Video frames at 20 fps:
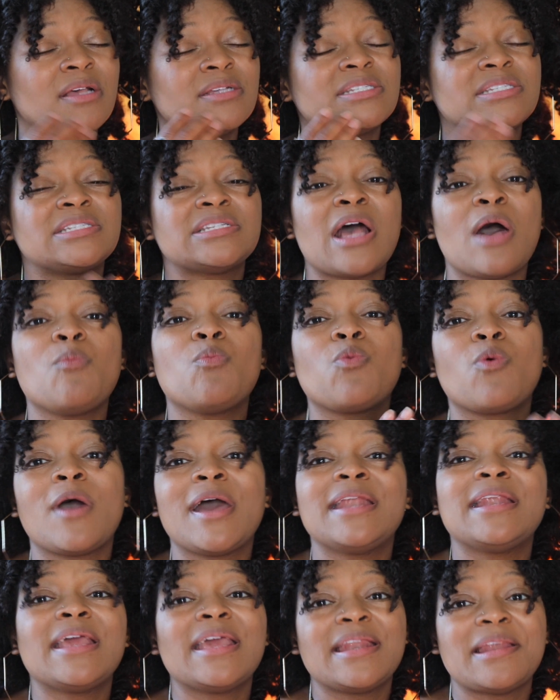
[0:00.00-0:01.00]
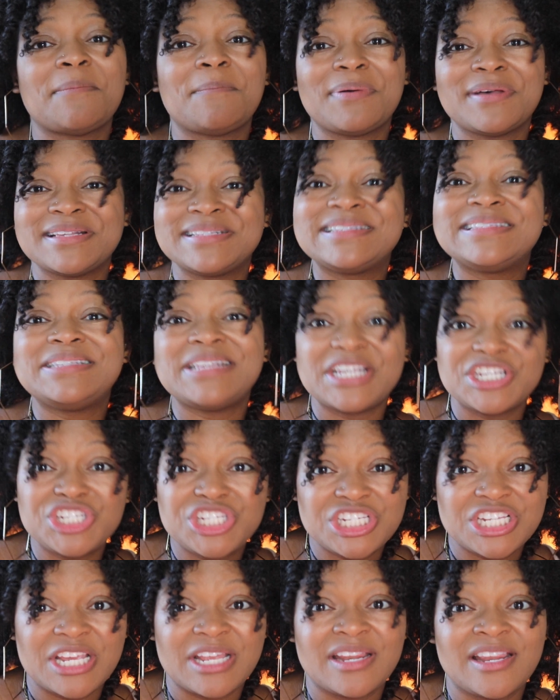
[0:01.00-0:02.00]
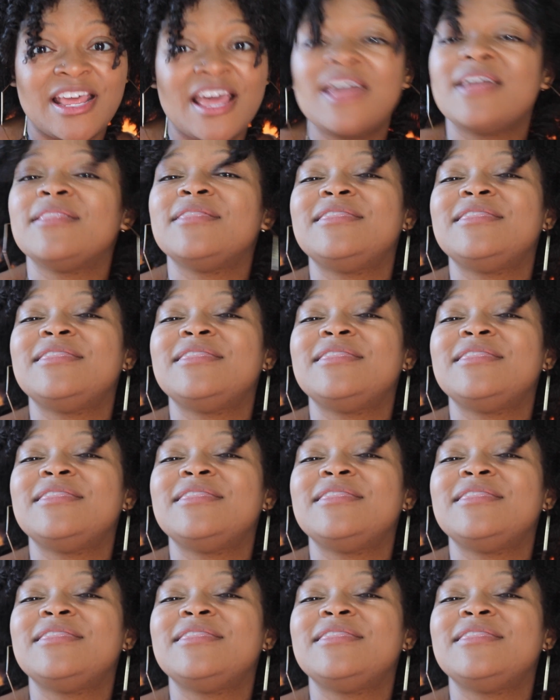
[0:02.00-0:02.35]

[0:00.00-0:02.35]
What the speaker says: someone in a position